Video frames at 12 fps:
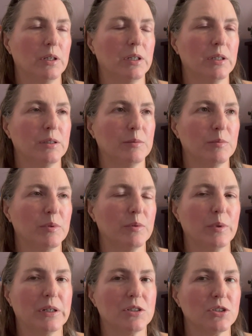
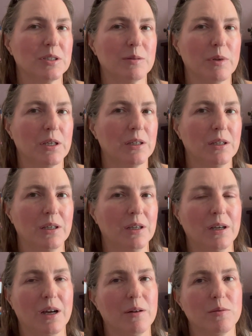But when it's just me,
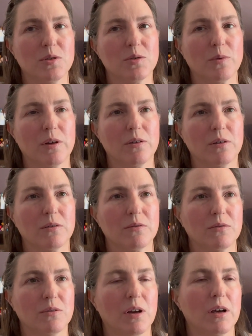I would just rather
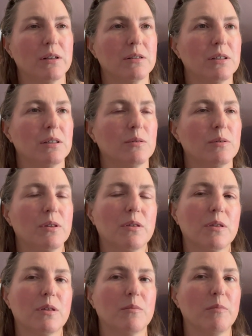not deal
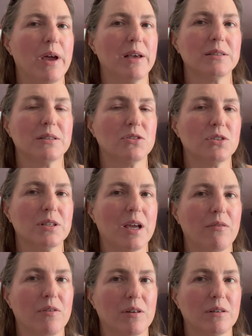with the mess and just
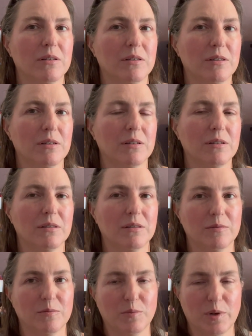have a
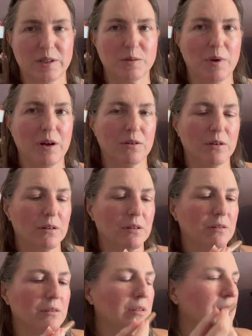pressed powder,
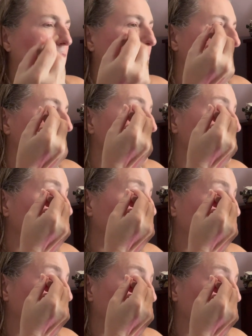setting
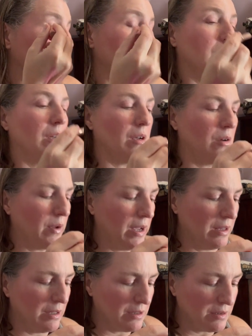powder. Okay,
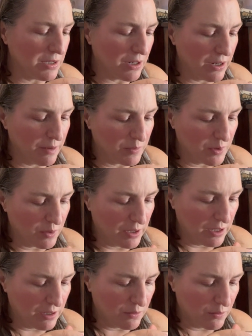and then, sorry, I'm going
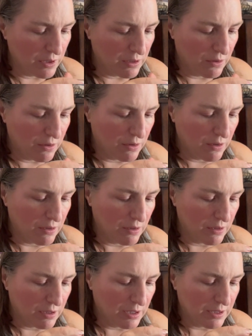in with,
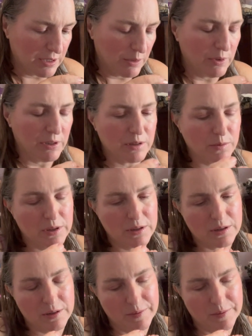did I say what this was?